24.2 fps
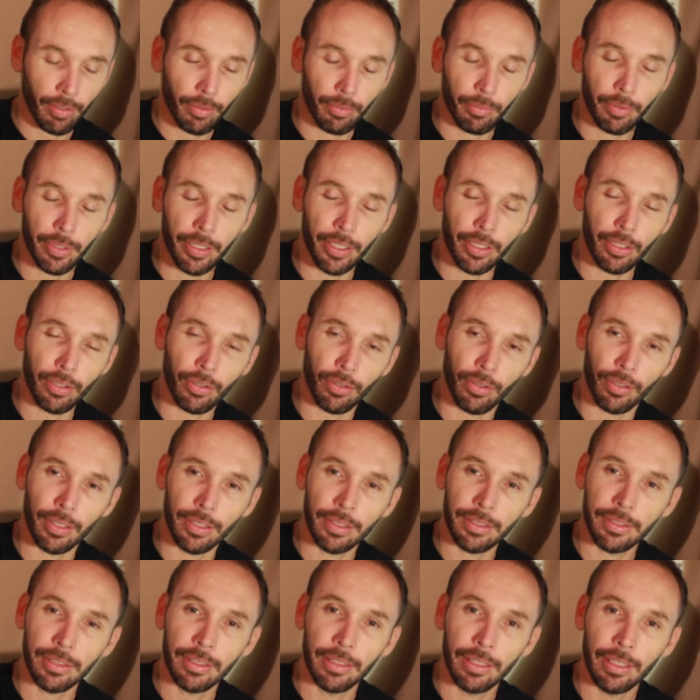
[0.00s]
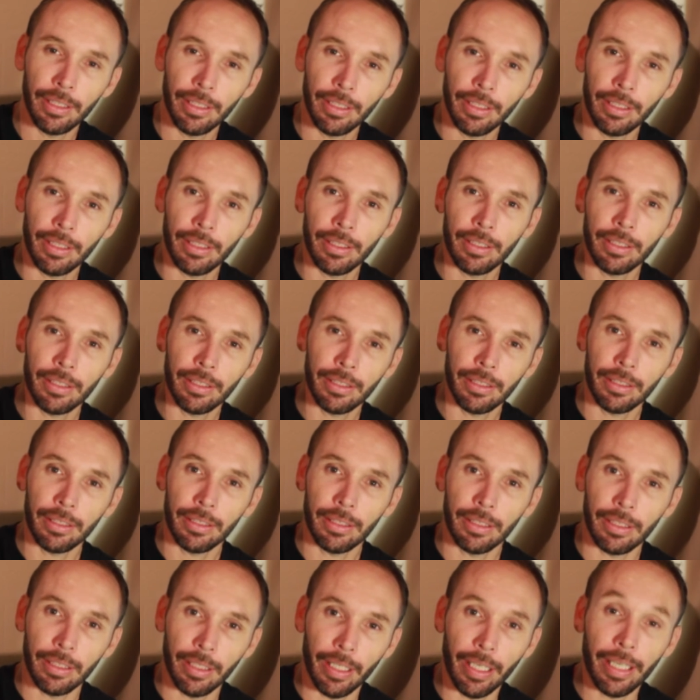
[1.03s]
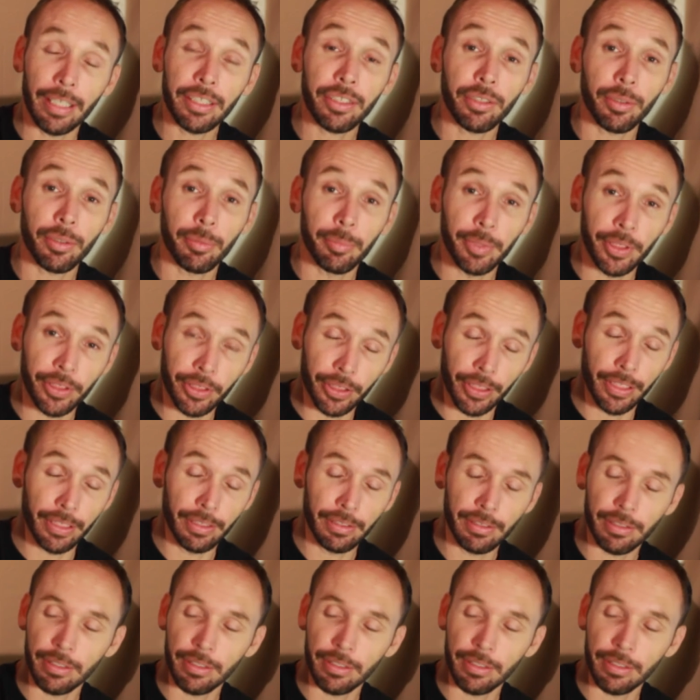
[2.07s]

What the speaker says: what do you call it? An answer machine.